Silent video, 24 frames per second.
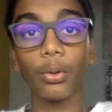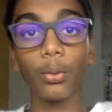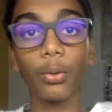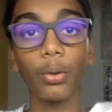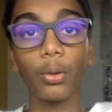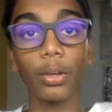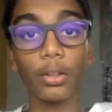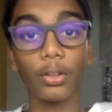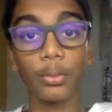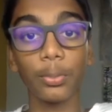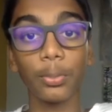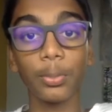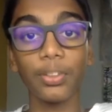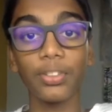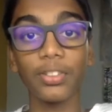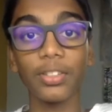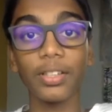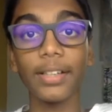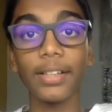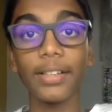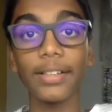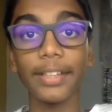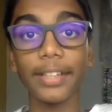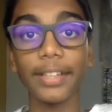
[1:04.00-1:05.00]
a
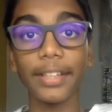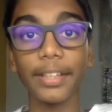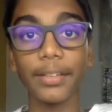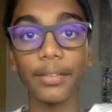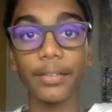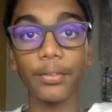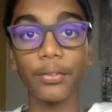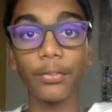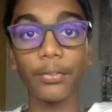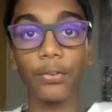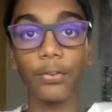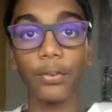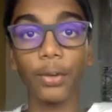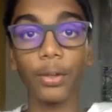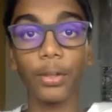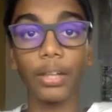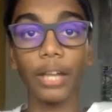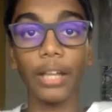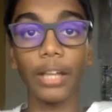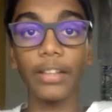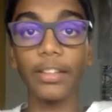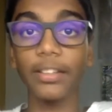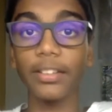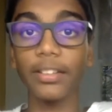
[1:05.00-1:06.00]
special day for
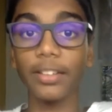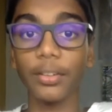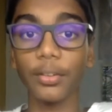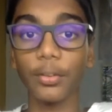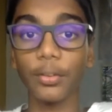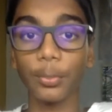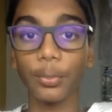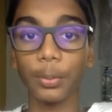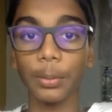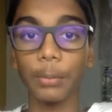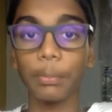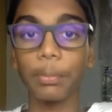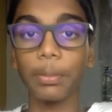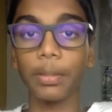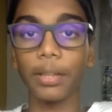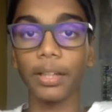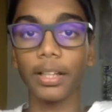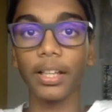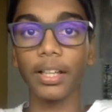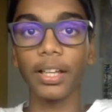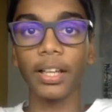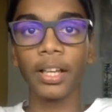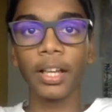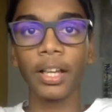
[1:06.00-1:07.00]
another set of people,
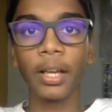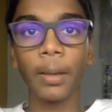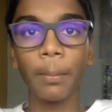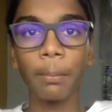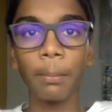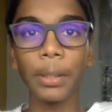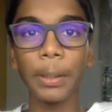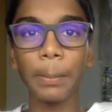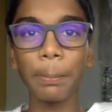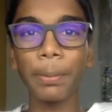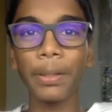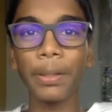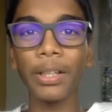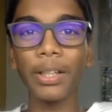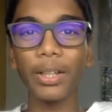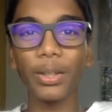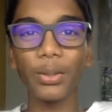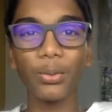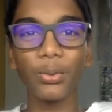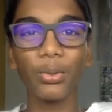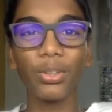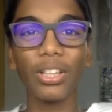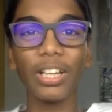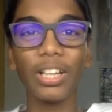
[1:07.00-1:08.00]
people
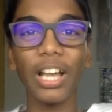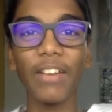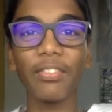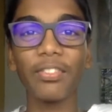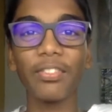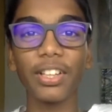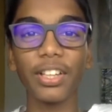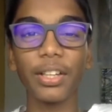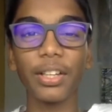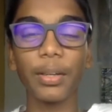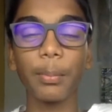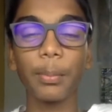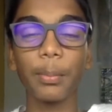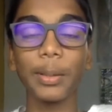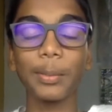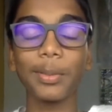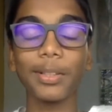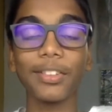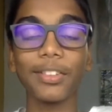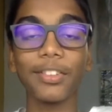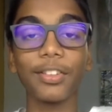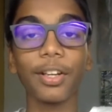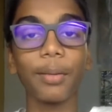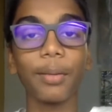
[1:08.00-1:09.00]
who loved maple
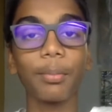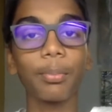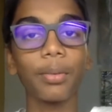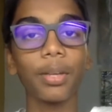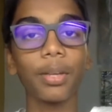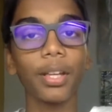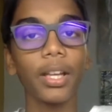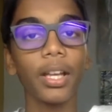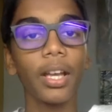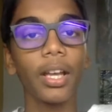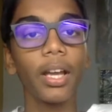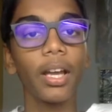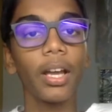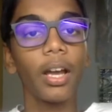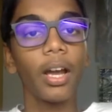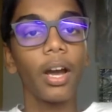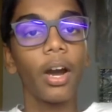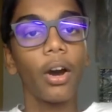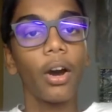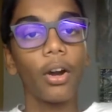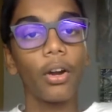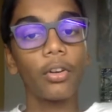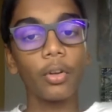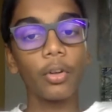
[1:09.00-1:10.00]
syrup.
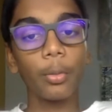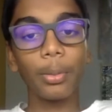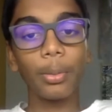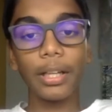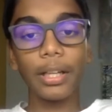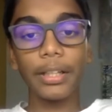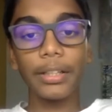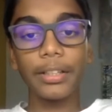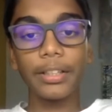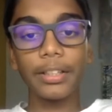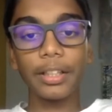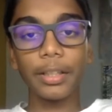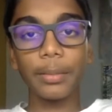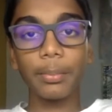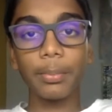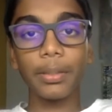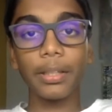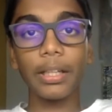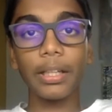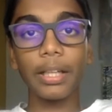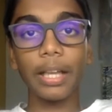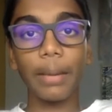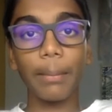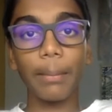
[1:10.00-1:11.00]
Honorable head
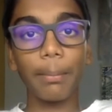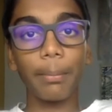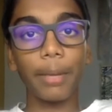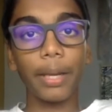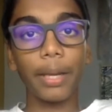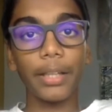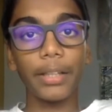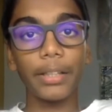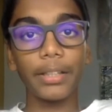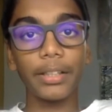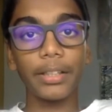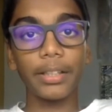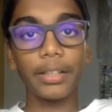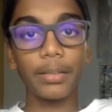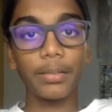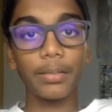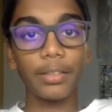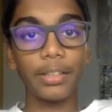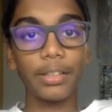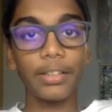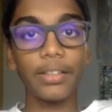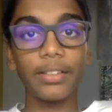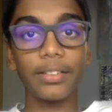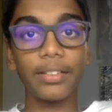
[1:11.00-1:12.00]
table and my dear
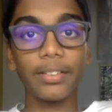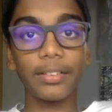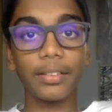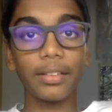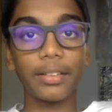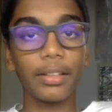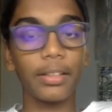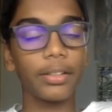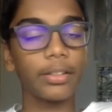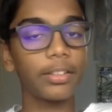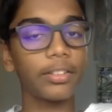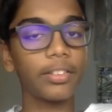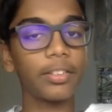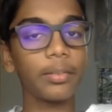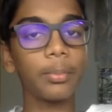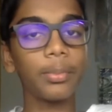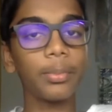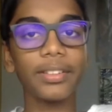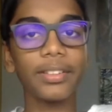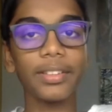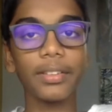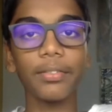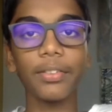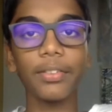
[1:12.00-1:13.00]
Gavilliers, December
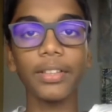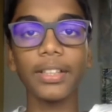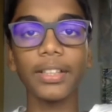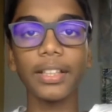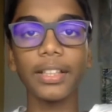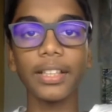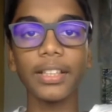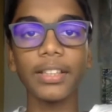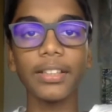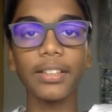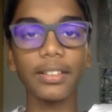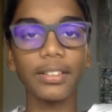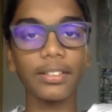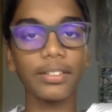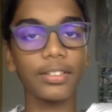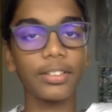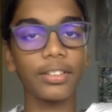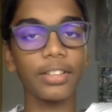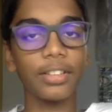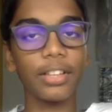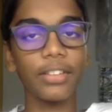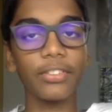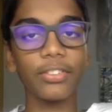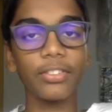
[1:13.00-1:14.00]
17th is the
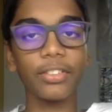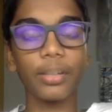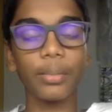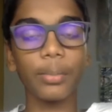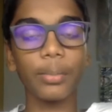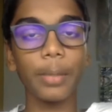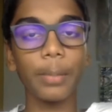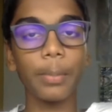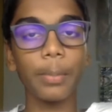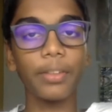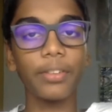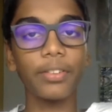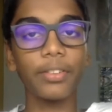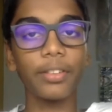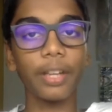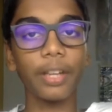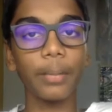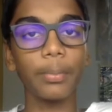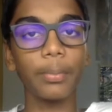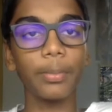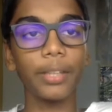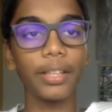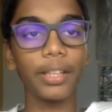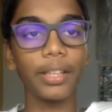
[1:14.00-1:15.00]
National Maple
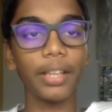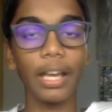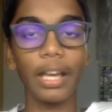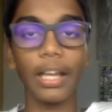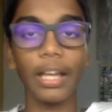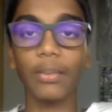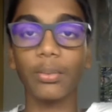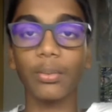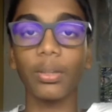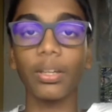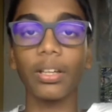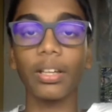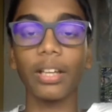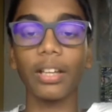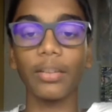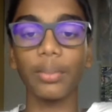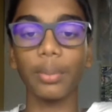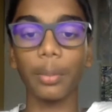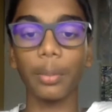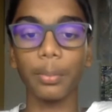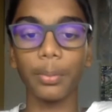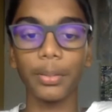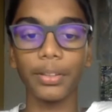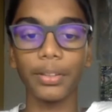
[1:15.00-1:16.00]
Syrup Day as well as
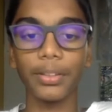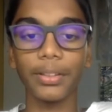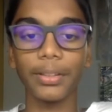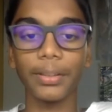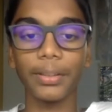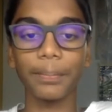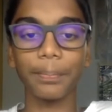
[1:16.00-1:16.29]
my birthday.